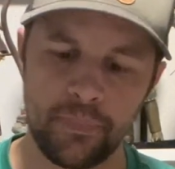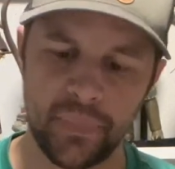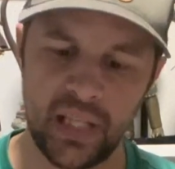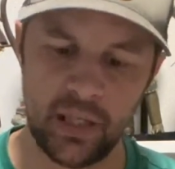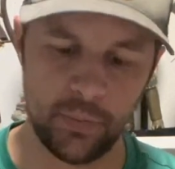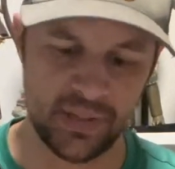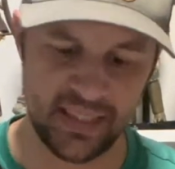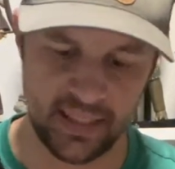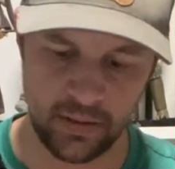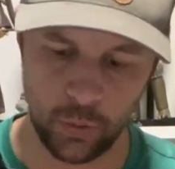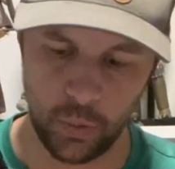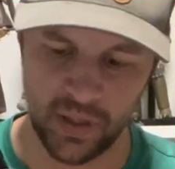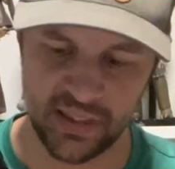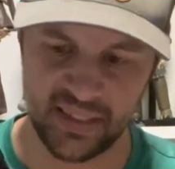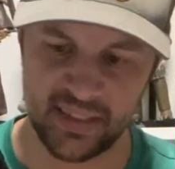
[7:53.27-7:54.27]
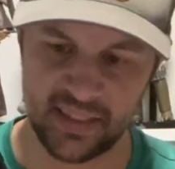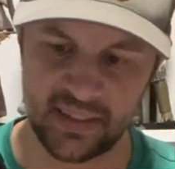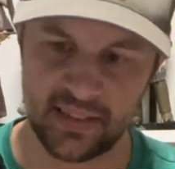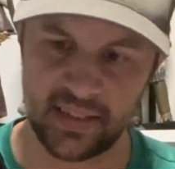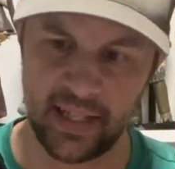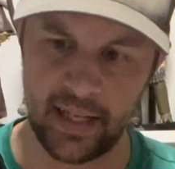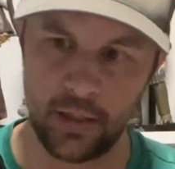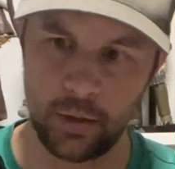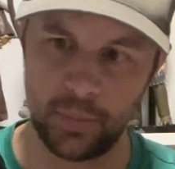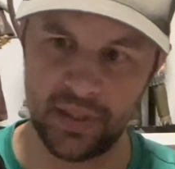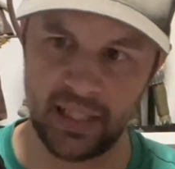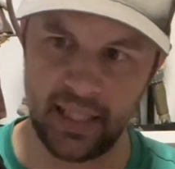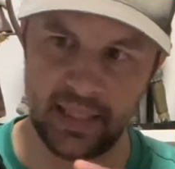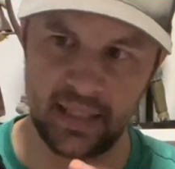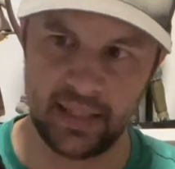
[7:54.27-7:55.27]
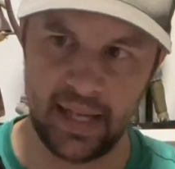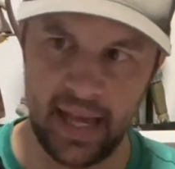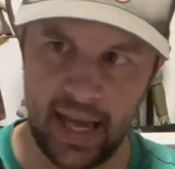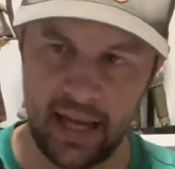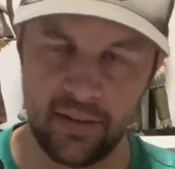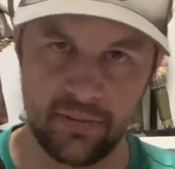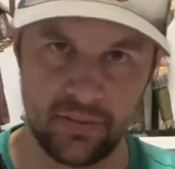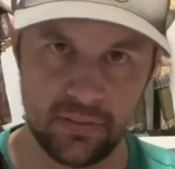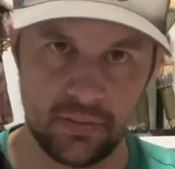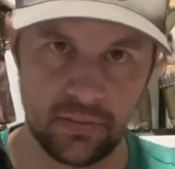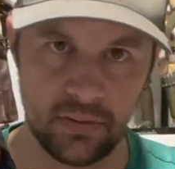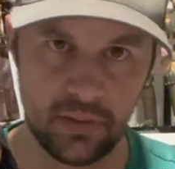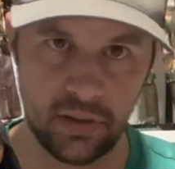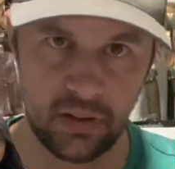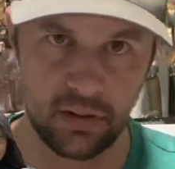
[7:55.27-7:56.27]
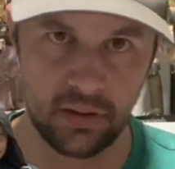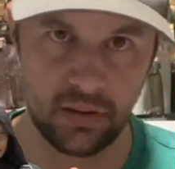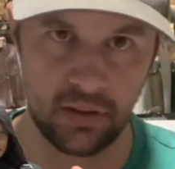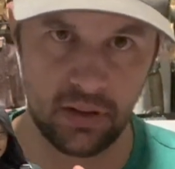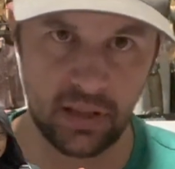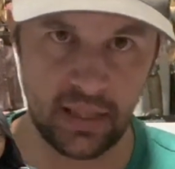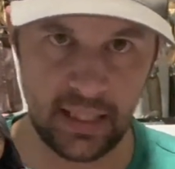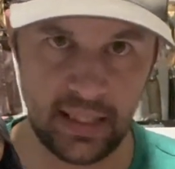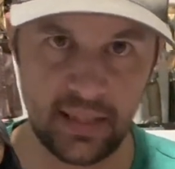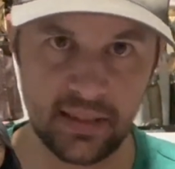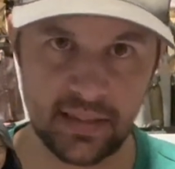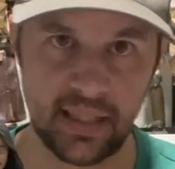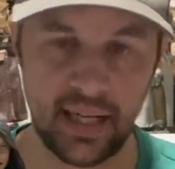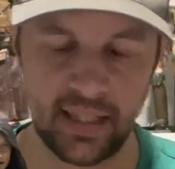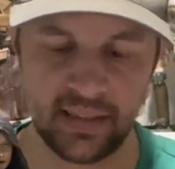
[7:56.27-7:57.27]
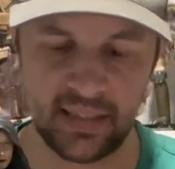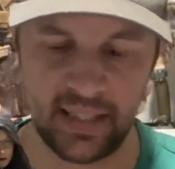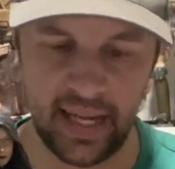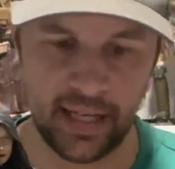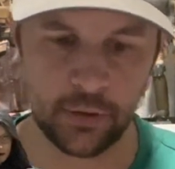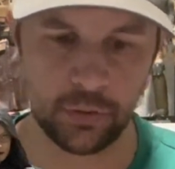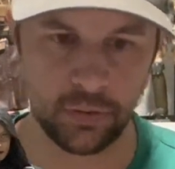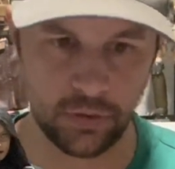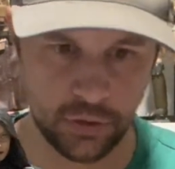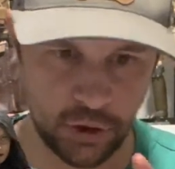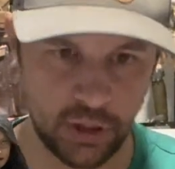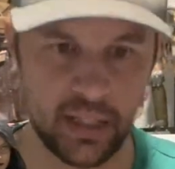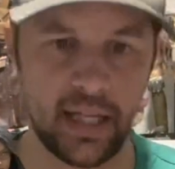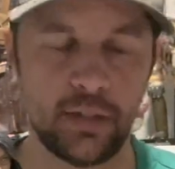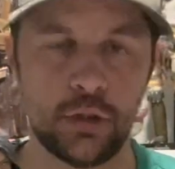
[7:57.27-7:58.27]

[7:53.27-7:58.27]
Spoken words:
He was into 1/6 scale, but they didn't have the actual G.I.